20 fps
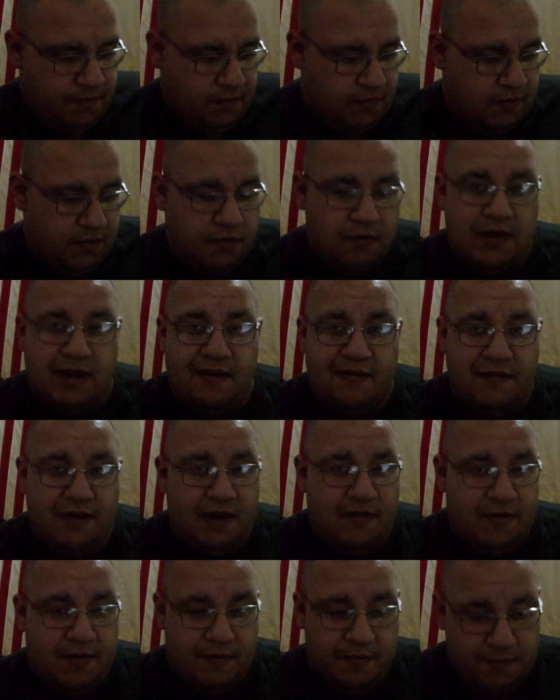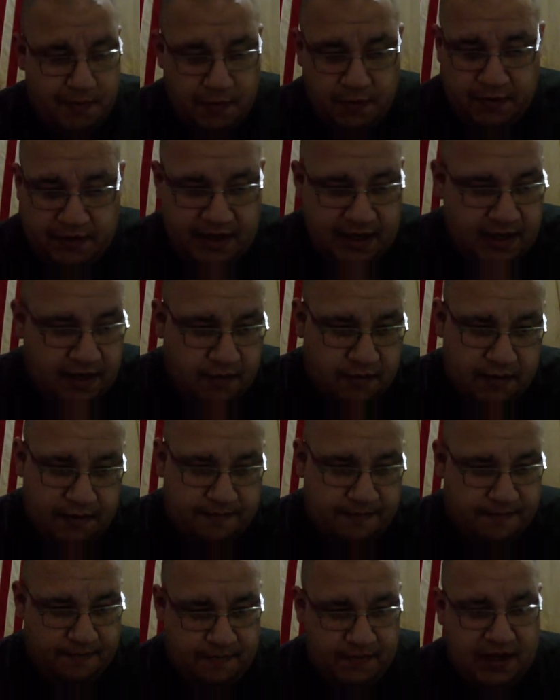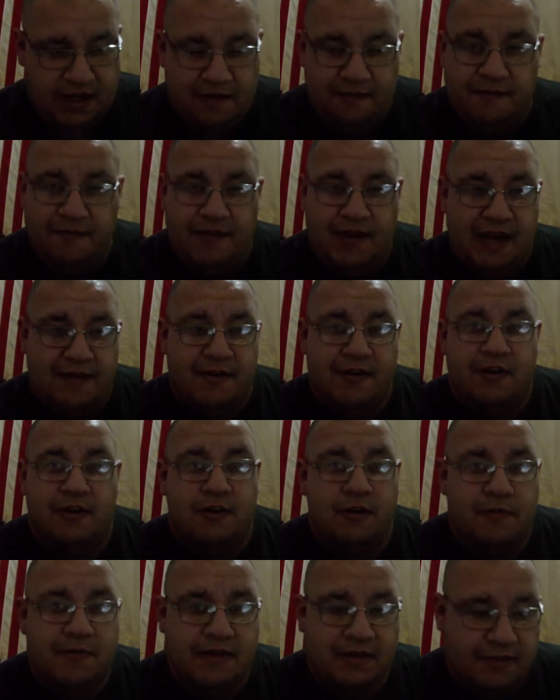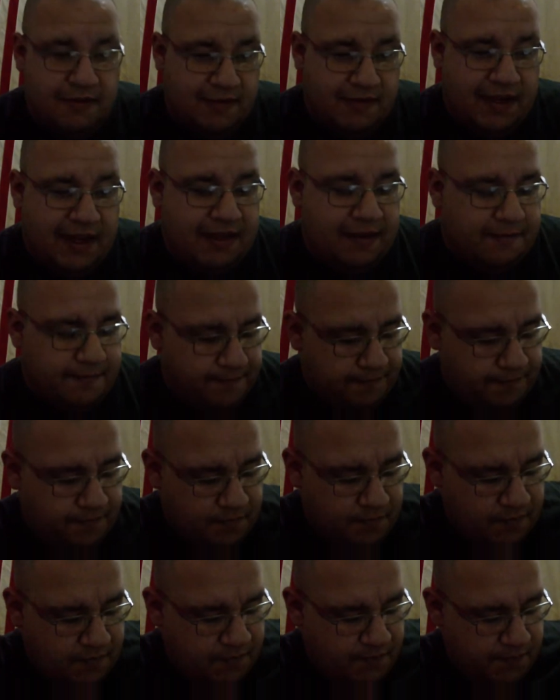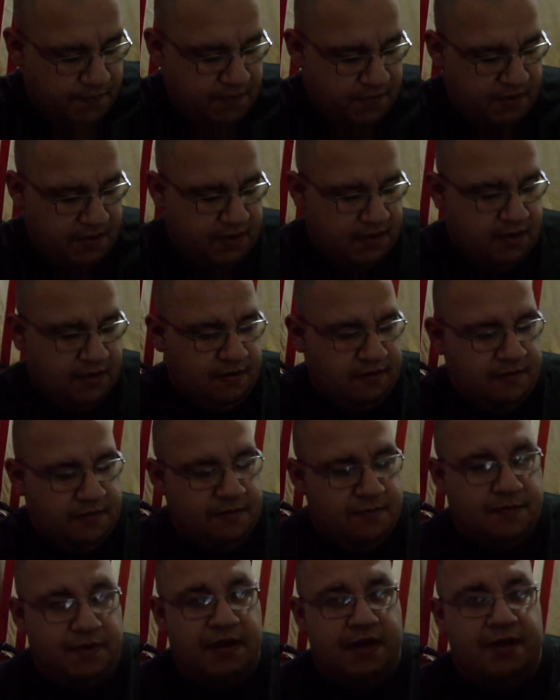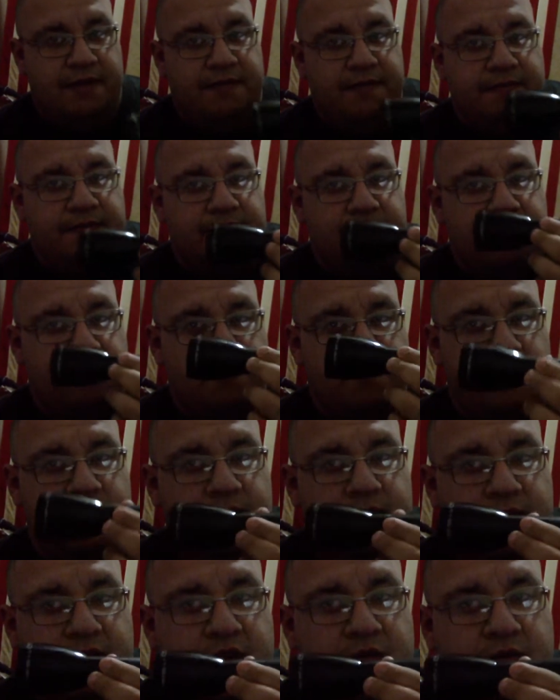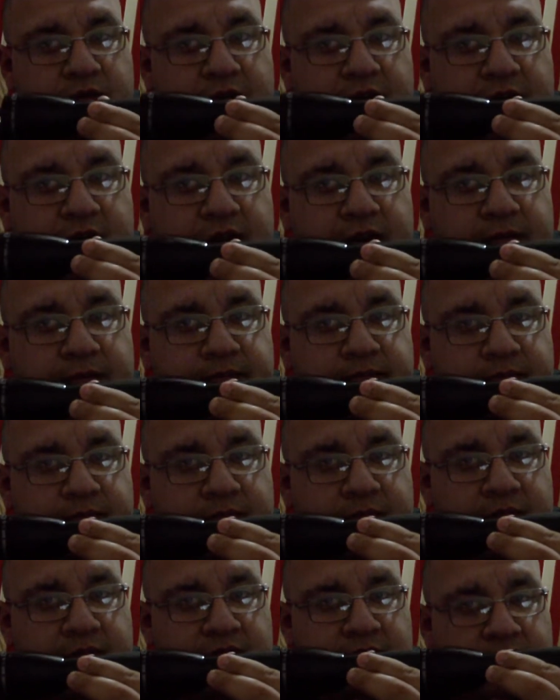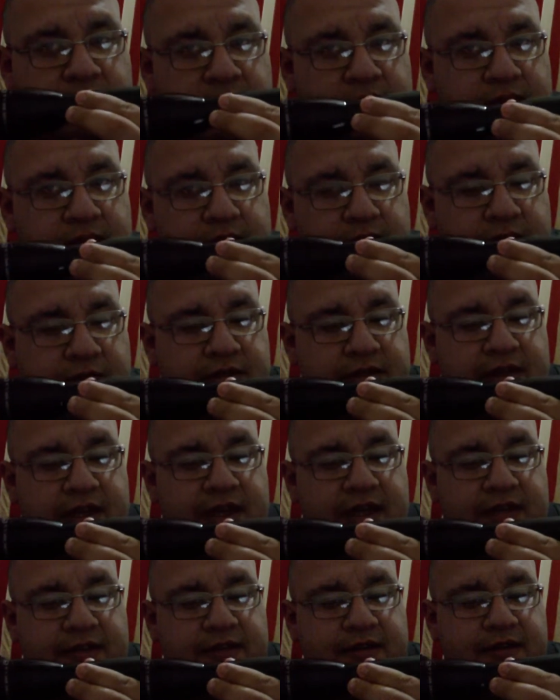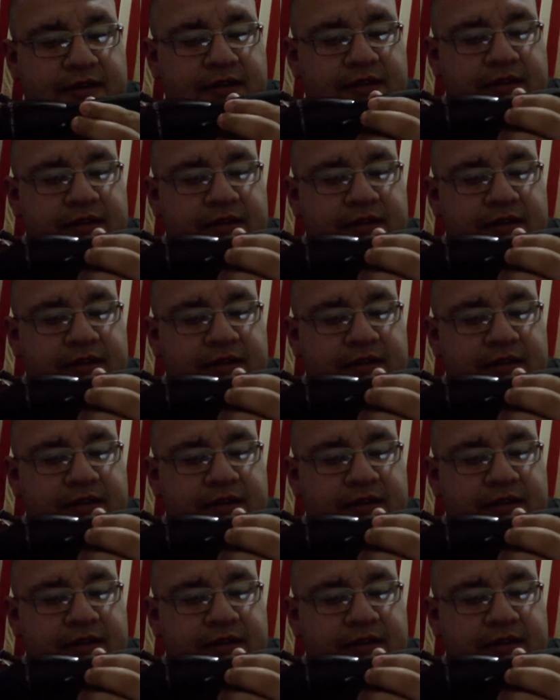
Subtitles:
So whenever I ever broke down, I had 500 lumens of light. But this one right here, this one's nice.